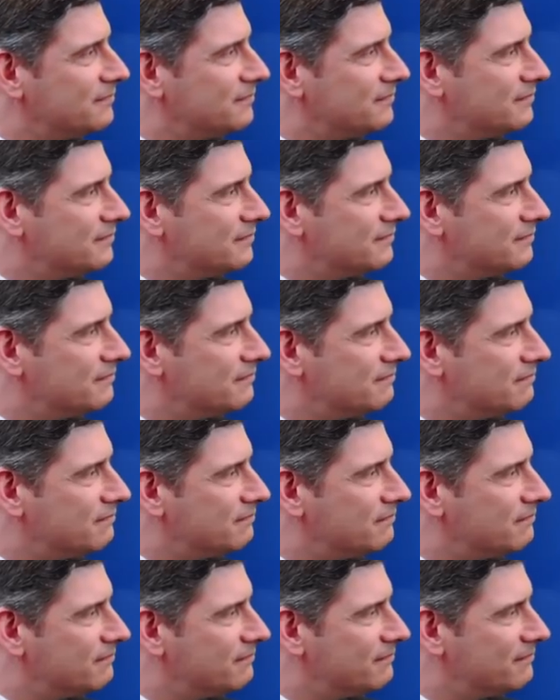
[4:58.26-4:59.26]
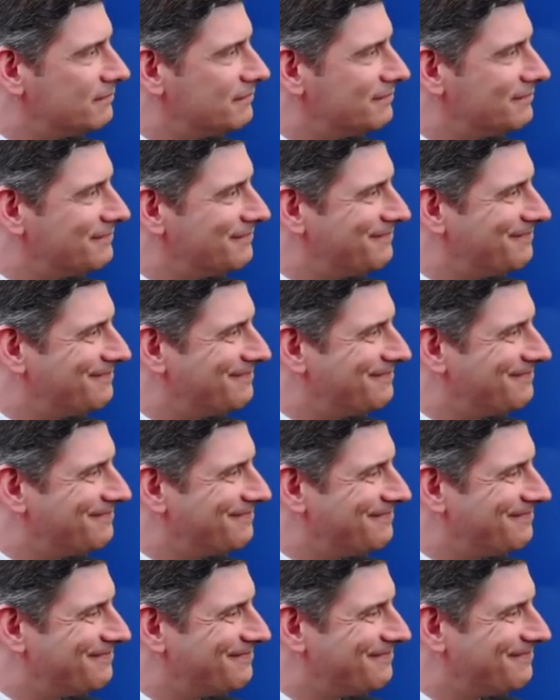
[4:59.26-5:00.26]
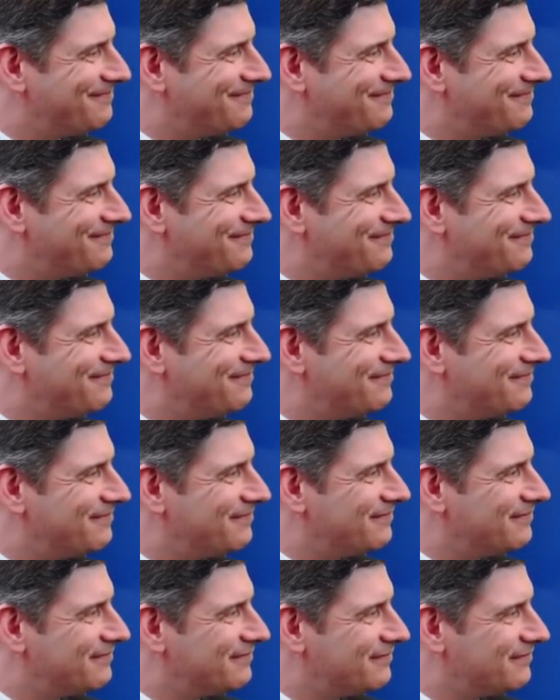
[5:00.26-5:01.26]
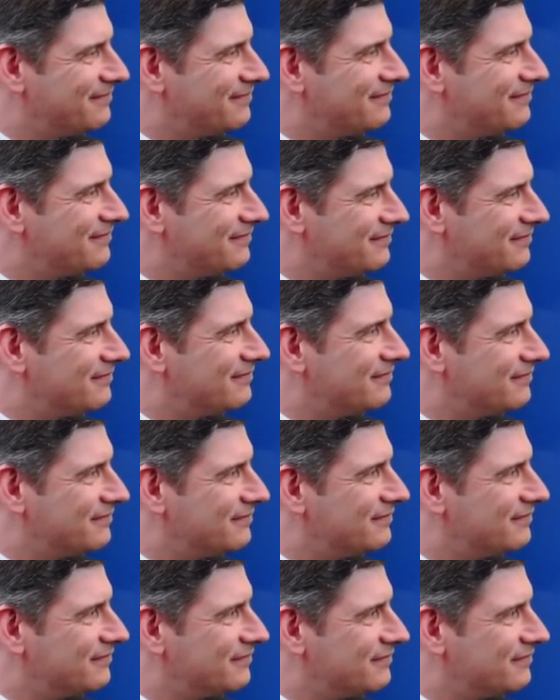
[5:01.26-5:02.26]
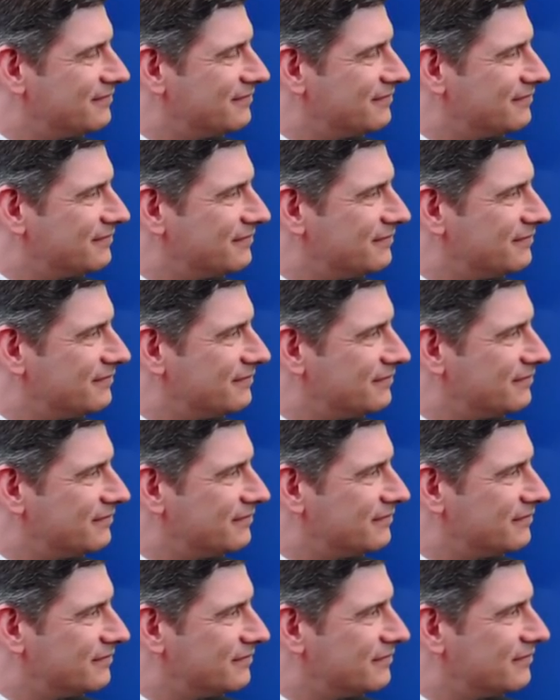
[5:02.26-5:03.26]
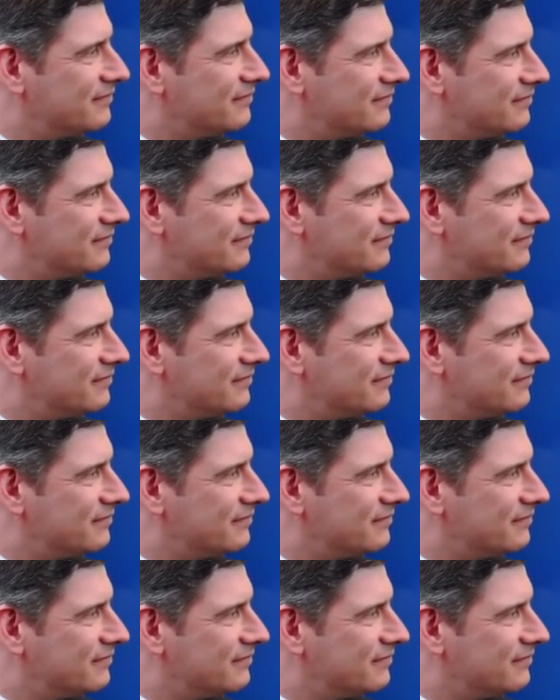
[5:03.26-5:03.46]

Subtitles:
[no speech]